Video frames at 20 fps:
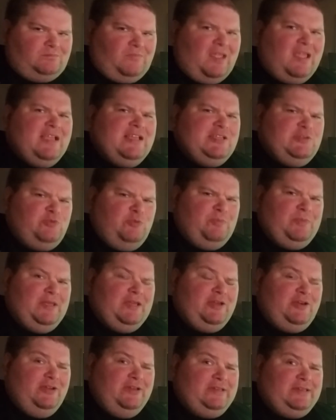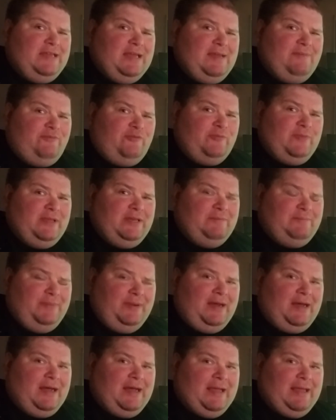This would be a good time for me to
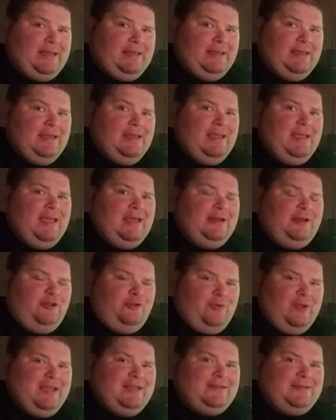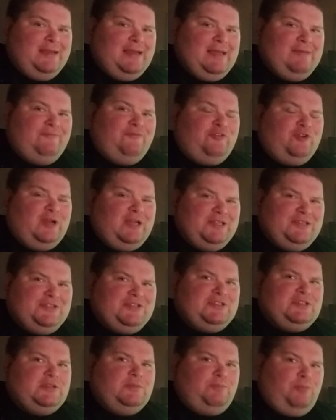buy, and a great time for us to
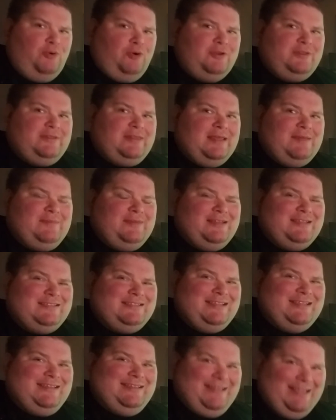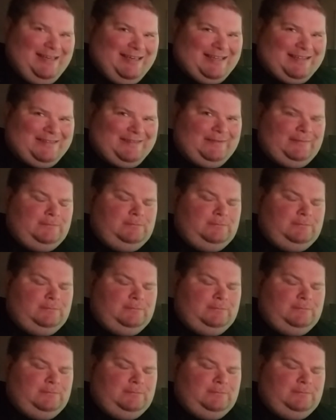support them because they need it.